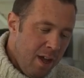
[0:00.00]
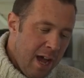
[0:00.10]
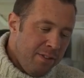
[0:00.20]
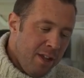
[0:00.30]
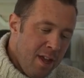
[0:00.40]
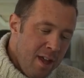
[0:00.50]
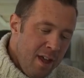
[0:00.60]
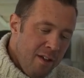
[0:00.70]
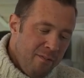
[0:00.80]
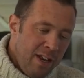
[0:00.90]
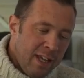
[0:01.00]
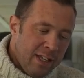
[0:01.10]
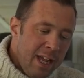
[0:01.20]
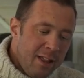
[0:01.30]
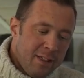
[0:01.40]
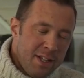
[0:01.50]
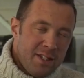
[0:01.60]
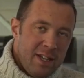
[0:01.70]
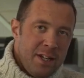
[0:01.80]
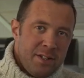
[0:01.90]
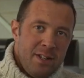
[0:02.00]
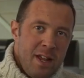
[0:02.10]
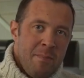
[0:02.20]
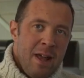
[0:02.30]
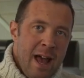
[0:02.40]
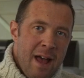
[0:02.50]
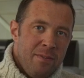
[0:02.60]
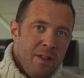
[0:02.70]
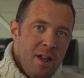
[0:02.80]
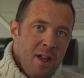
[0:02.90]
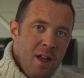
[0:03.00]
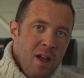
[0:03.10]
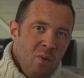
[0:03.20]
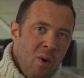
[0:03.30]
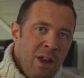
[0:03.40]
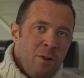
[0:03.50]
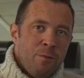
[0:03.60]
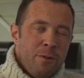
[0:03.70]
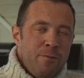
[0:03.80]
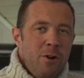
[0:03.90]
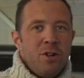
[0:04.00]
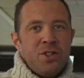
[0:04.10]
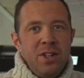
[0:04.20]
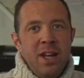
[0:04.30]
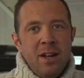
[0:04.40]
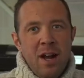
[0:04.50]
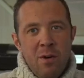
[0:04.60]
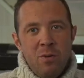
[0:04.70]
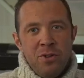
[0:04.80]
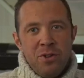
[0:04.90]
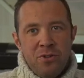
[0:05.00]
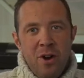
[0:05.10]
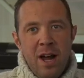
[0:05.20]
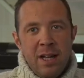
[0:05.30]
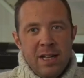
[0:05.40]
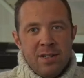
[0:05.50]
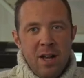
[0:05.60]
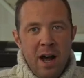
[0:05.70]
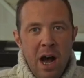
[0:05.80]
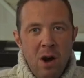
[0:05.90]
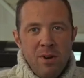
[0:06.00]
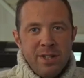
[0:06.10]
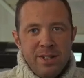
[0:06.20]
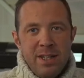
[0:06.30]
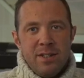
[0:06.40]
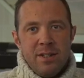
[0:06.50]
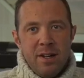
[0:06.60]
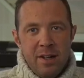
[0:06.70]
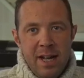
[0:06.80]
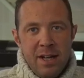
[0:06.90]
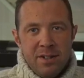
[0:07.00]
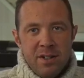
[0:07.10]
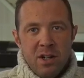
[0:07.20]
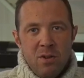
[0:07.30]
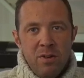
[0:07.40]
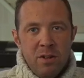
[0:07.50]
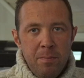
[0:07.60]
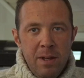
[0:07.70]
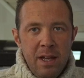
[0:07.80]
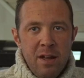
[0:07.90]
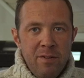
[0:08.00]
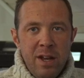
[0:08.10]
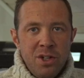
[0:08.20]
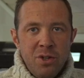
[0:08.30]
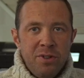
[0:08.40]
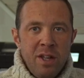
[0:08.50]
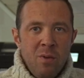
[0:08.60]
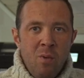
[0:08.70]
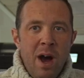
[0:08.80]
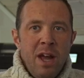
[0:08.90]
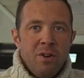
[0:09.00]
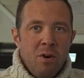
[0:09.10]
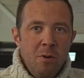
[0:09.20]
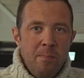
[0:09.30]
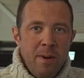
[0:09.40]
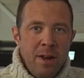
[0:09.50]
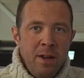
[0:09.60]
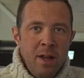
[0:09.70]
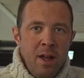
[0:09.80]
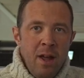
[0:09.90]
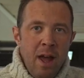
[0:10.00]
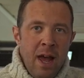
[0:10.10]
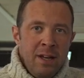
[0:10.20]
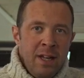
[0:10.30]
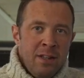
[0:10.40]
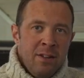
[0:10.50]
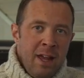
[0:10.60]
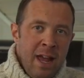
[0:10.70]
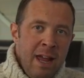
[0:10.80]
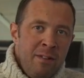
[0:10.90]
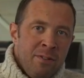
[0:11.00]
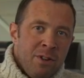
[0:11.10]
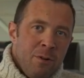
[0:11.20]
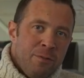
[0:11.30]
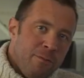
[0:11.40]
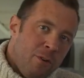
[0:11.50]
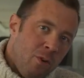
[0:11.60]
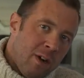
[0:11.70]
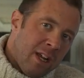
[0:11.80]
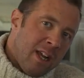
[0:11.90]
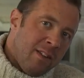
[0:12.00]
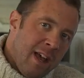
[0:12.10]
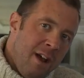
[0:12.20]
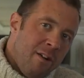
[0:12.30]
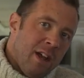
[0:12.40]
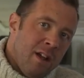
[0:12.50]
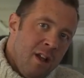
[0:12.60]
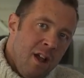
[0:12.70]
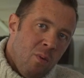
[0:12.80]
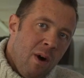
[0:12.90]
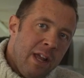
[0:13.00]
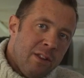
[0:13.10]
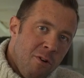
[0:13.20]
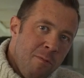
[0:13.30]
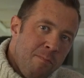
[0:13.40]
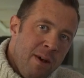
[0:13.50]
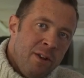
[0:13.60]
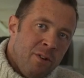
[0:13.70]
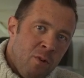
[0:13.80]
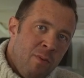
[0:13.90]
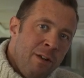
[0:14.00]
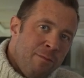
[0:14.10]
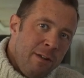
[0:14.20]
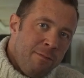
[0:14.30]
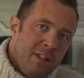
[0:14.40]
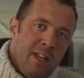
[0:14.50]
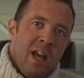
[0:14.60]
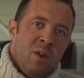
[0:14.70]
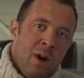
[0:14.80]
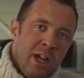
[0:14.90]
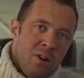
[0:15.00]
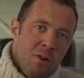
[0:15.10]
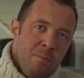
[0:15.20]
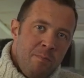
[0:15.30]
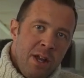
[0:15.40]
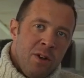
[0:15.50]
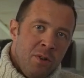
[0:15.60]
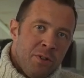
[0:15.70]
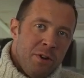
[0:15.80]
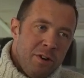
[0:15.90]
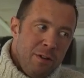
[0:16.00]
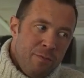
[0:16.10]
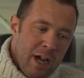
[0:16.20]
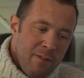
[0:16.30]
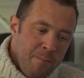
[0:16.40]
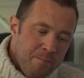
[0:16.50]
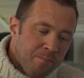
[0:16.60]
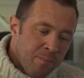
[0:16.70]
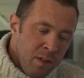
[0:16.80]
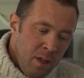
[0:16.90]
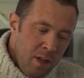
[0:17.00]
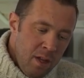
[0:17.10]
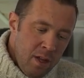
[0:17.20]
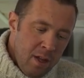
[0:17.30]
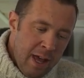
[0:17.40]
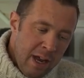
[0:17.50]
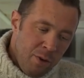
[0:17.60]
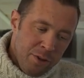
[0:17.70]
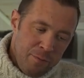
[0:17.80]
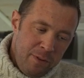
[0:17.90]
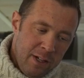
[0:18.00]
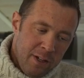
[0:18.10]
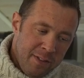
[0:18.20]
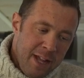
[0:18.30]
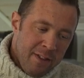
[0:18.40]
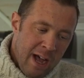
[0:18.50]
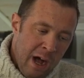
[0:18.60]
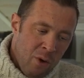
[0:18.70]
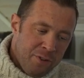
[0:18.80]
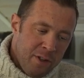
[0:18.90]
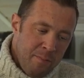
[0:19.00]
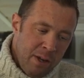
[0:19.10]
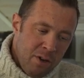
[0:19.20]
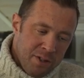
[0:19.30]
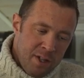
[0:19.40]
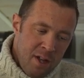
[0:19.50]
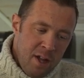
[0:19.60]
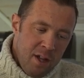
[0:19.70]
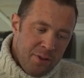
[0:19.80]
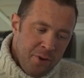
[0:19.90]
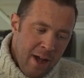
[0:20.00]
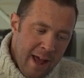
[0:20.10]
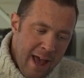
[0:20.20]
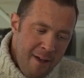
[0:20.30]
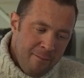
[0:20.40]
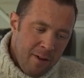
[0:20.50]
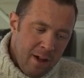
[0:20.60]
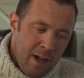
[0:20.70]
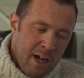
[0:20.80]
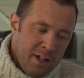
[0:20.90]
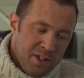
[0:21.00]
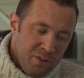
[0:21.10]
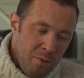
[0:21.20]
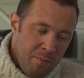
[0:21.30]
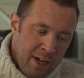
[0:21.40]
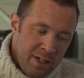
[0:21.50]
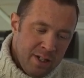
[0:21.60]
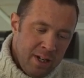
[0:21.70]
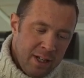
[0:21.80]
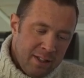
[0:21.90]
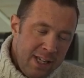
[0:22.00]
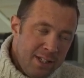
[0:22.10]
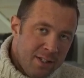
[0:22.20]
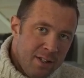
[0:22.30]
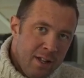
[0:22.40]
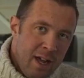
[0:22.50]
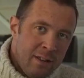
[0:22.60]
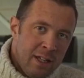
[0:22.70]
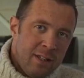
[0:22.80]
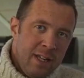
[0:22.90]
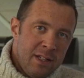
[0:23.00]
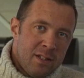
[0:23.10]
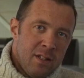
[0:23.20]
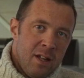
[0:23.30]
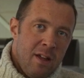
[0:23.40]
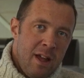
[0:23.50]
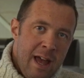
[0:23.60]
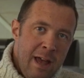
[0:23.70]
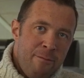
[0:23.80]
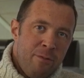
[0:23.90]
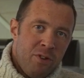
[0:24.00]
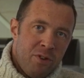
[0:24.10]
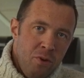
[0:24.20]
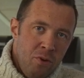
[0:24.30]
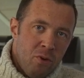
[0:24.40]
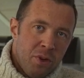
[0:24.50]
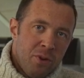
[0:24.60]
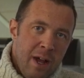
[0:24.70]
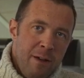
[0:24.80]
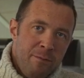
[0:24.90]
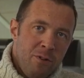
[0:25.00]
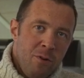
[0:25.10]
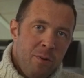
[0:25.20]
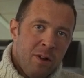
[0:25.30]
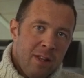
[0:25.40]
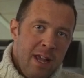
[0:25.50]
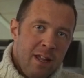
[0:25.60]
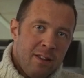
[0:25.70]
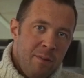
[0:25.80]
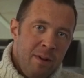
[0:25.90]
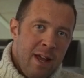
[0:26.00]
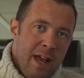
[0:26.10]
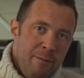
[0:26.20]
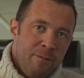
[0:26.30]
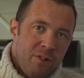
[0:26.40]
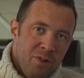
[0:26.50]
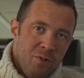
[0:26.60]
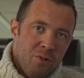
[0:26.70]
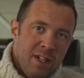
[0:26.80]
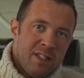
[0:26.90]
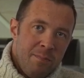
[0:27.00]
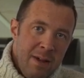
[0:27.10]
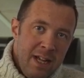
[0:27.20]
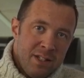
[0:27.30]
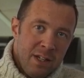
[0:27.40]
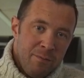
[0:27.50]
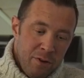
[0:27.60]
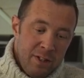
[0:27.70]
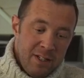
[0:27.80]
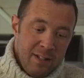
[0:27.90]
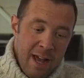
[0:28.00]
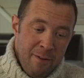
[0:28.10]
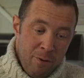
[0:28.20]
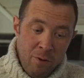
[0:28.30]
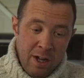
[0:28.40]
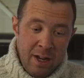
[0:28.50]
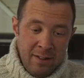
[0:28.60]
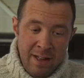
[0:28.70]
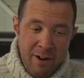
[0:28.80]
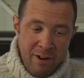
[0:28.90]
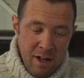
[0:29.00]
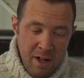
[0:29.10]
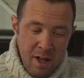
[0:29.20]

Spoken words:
And when I get this lens in my hand, one of the first thing I want to try is how is this lens going to be when I'm shooting wide open and in the end of the focal length area. Wide open on 150 and wide open on 35. And I want to figure that out, because to have a zoom lens like this, and that is f2 to f2.8, I mean f2, it's amazing for this focal length area.